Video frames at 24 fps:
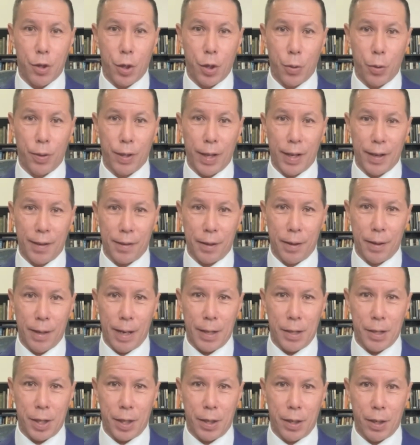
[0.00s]
in
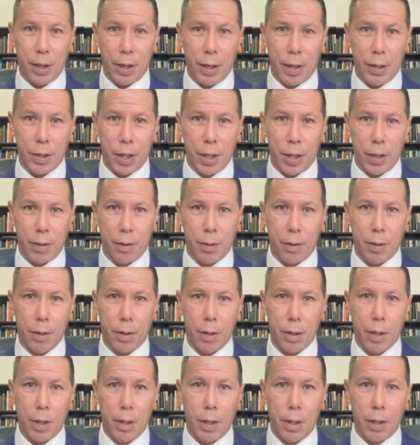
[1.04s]
2018-19.
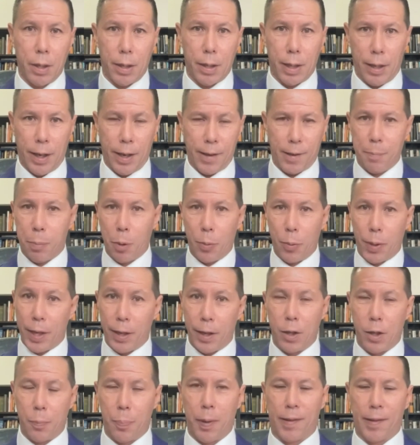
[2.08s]
Now, let's
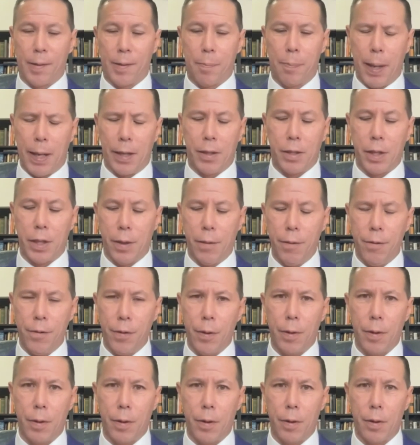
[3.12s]
put that into
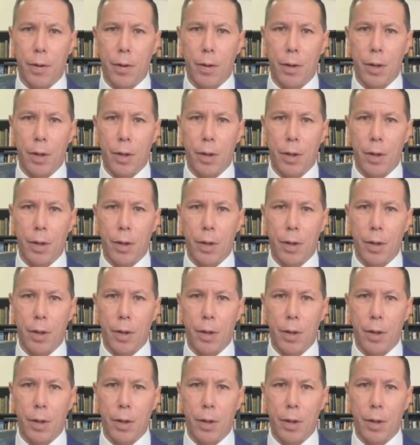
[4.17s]
perspective.